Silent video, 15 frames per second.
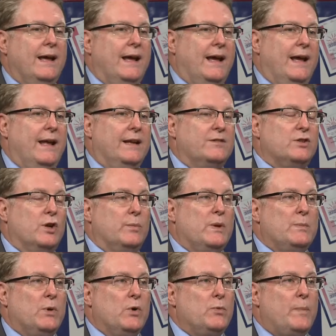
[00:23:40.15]
And it's going to
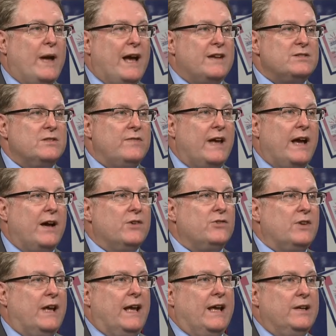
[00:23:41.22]
be both passive
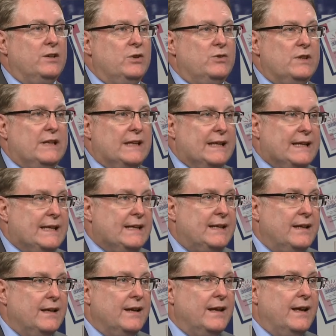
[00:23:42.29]
house and using
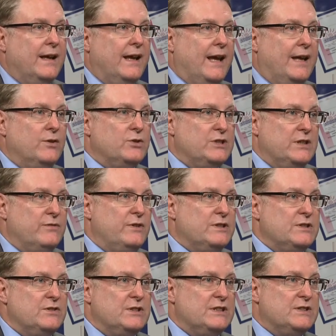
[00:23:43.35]
LEED energy
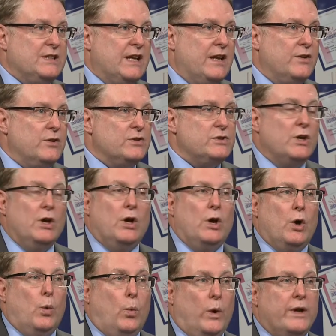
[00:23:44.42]
efficiency standards.
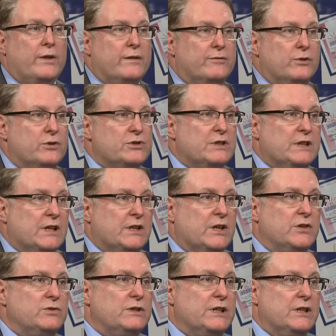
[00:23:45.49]
One of the first in the
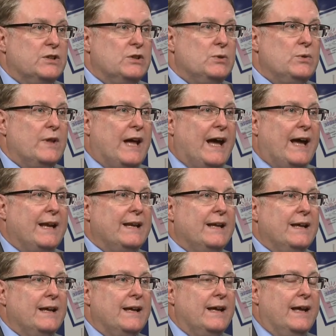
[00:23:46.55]
country to do that.
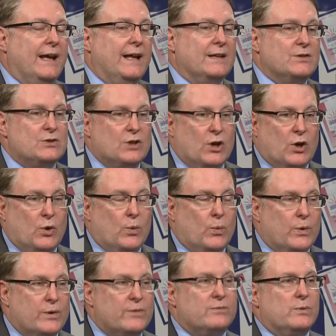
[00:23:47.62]
And so
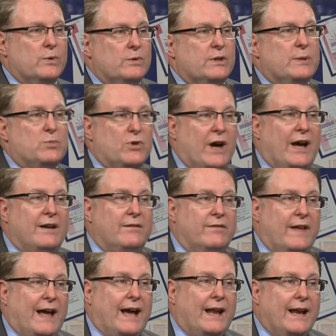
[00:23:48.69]
we're really proud of
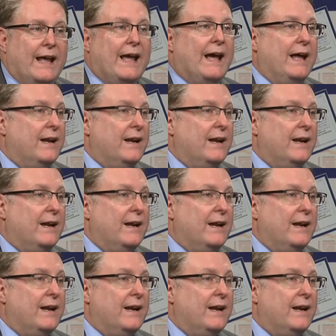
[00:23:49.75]
that.